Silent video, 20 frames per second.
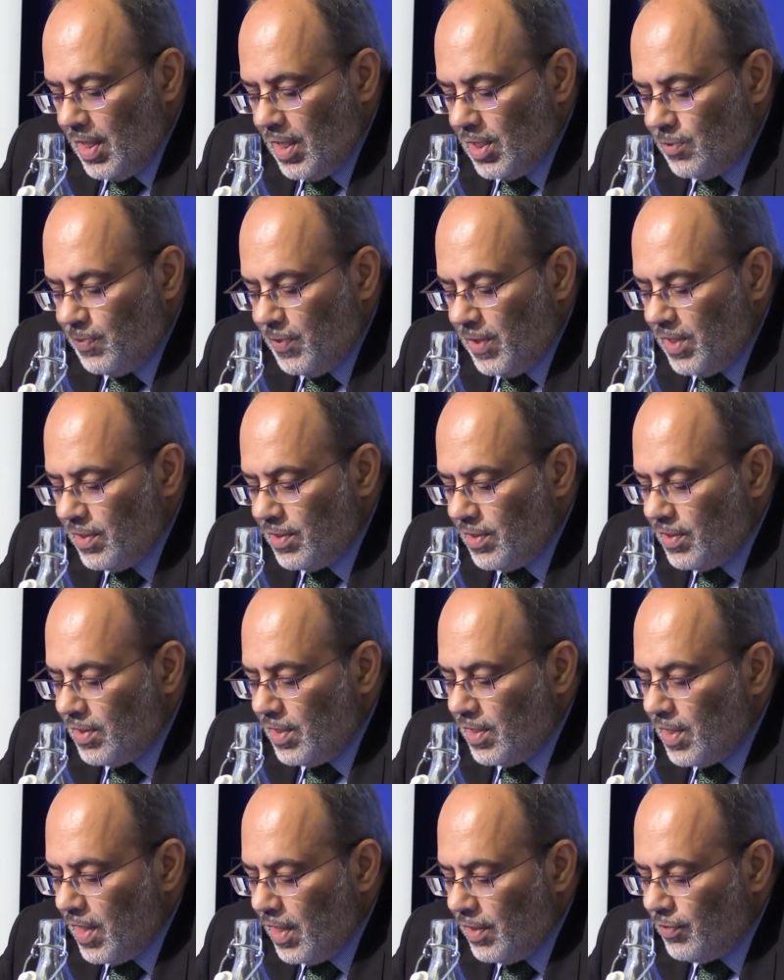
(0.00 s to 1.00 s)
Experiences
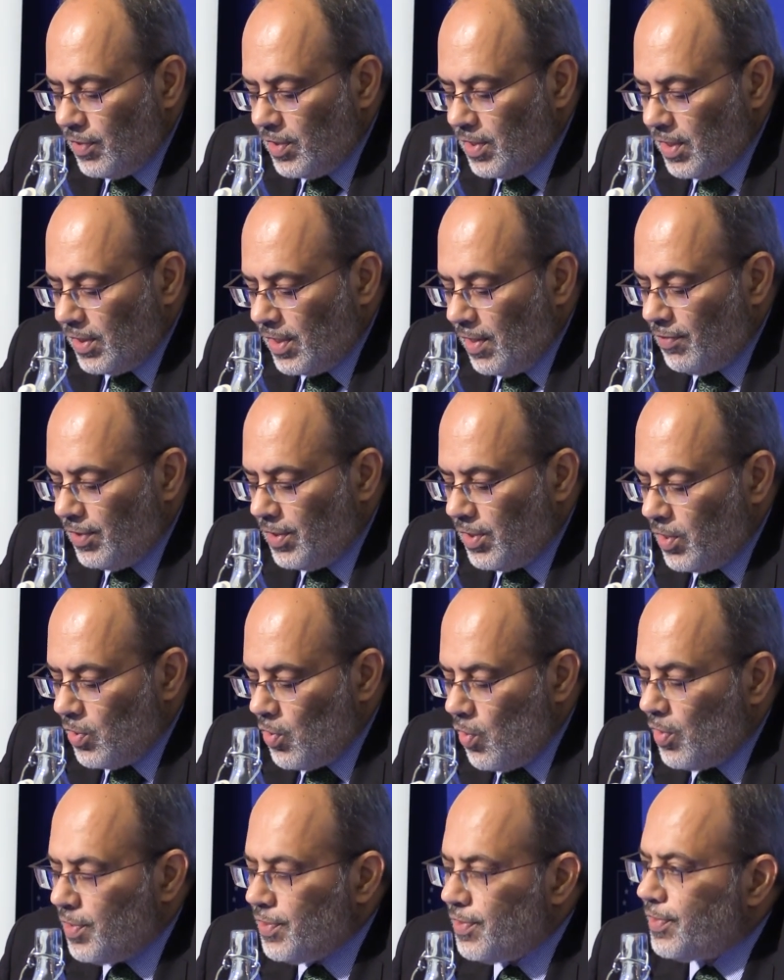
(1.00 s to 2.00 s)
in countries that have
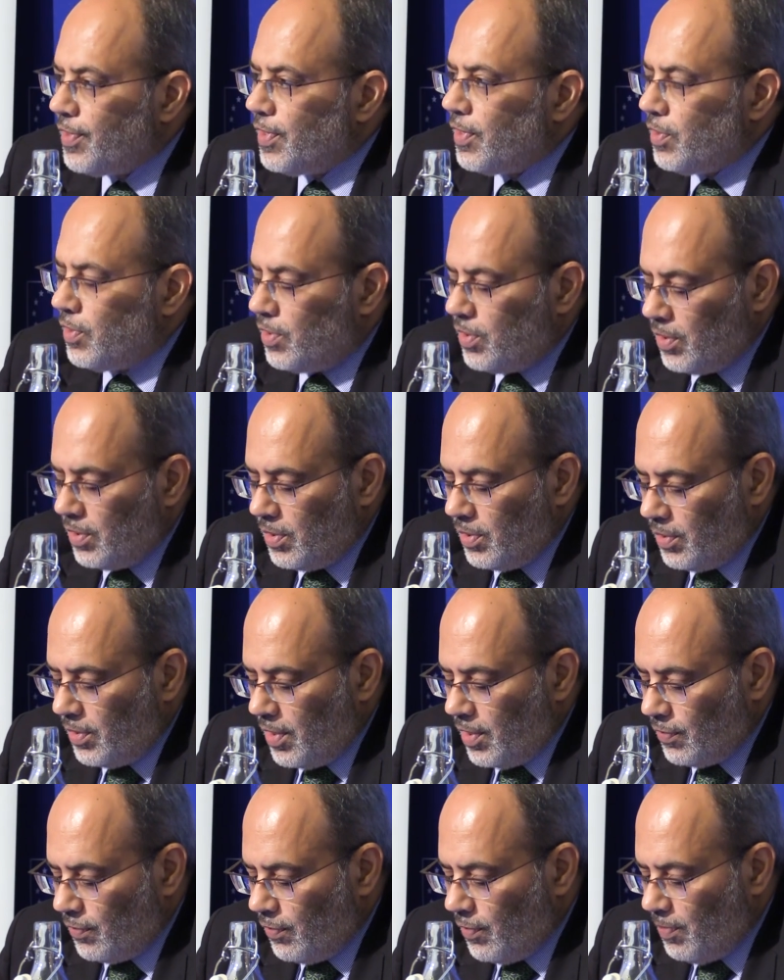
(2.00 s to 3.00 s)
undergone such uh,
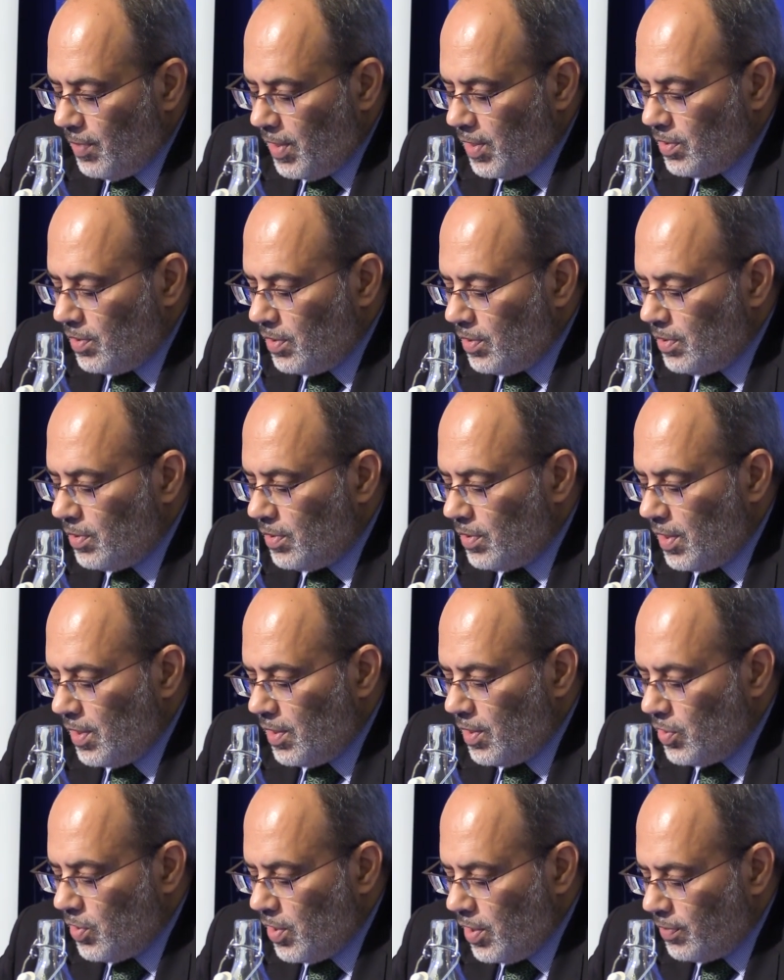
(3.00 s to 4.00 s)
transformations
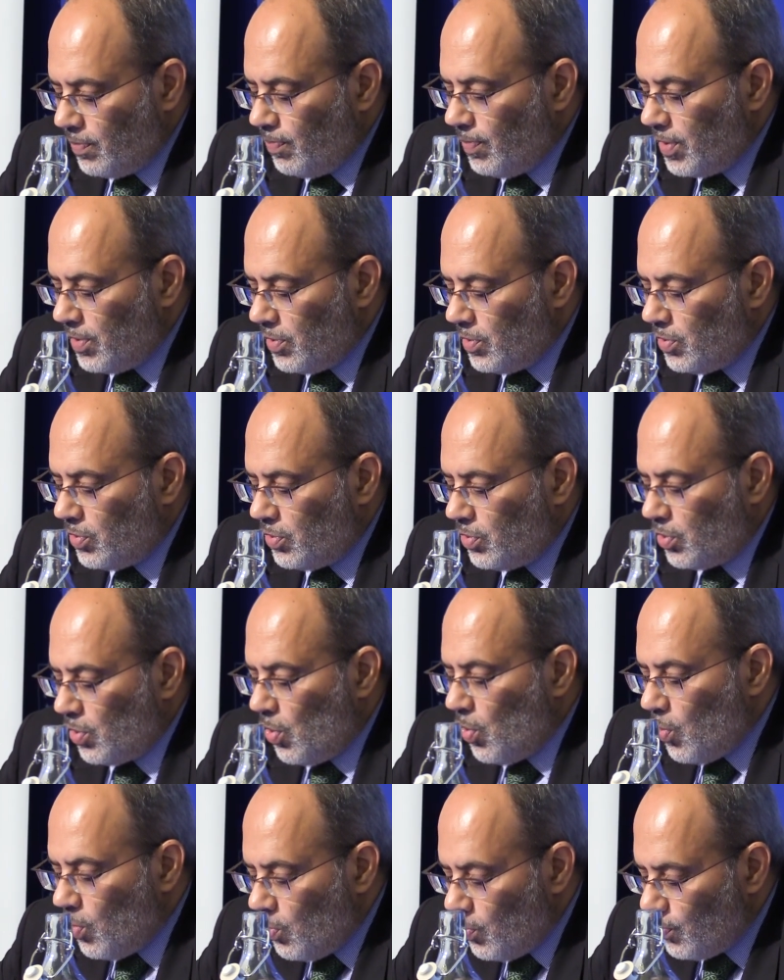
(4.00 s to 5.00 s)
and adjustments
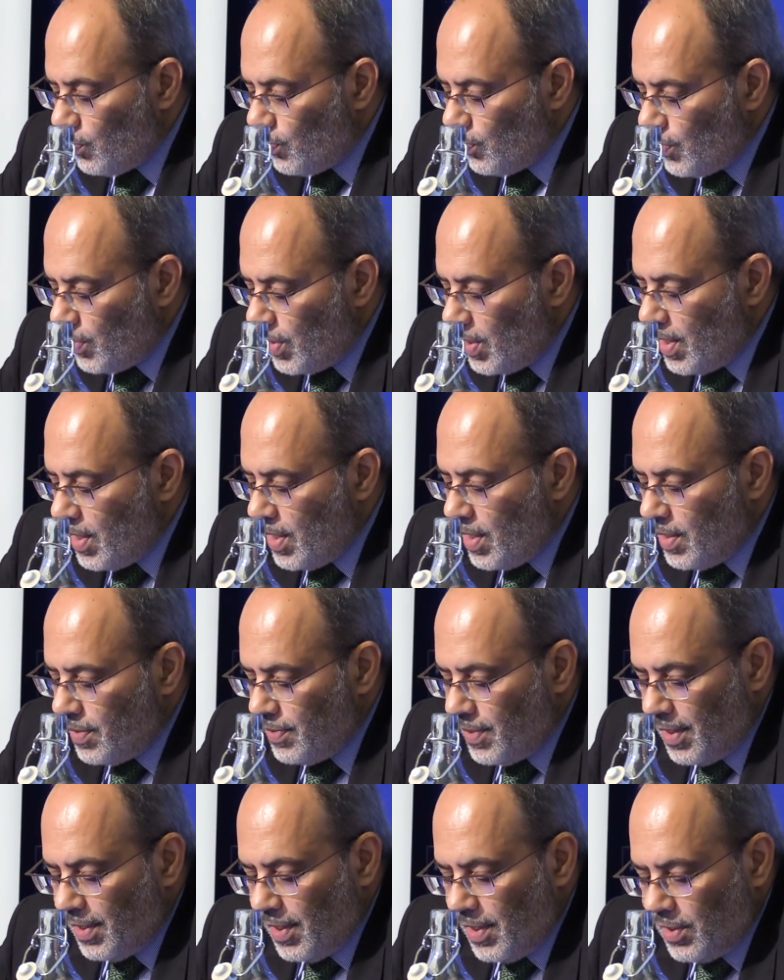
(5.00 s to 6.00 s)
show
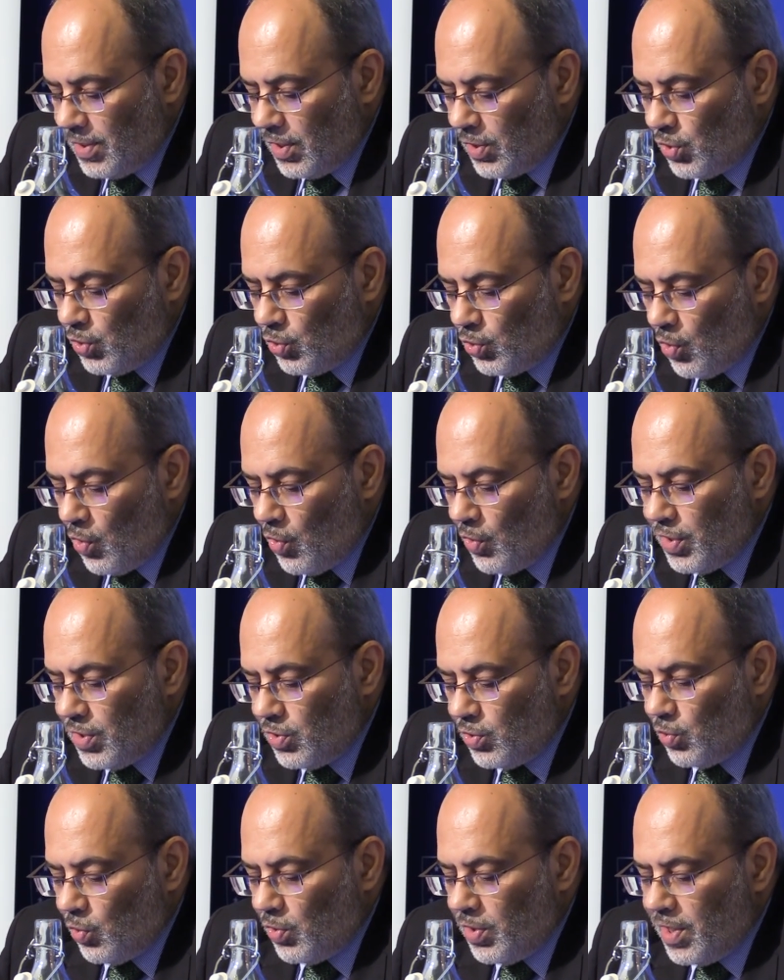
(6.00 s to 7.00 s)
that there is a strong
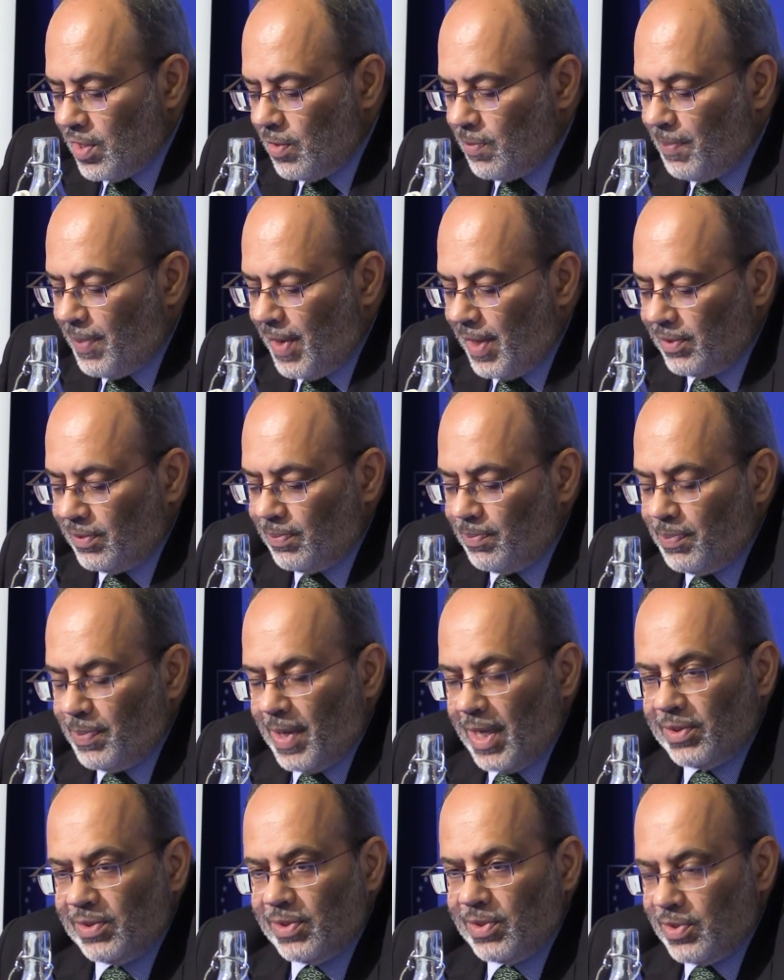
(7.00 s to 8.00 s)
historical pat-
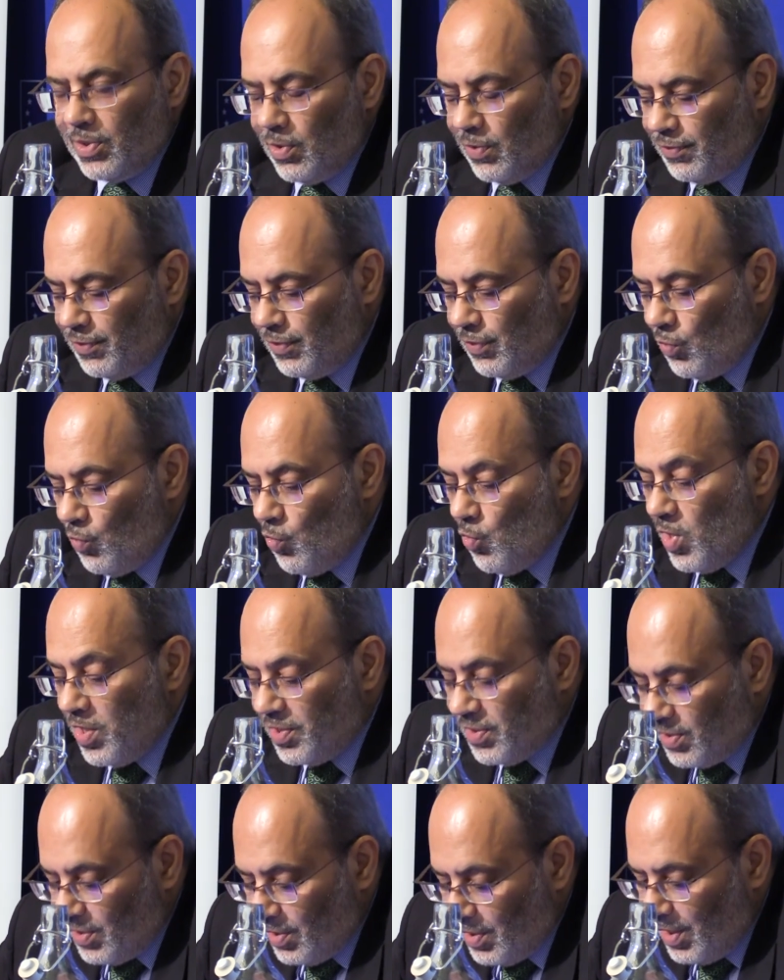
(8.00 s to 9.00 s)
pattern of
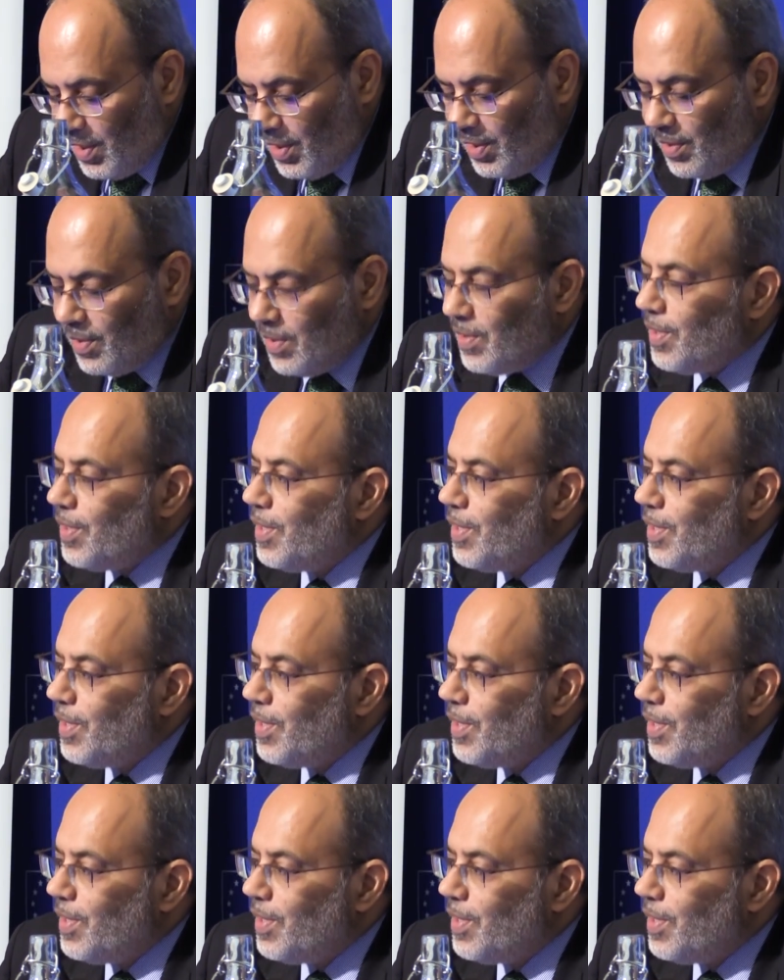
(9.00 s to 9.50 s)
worsening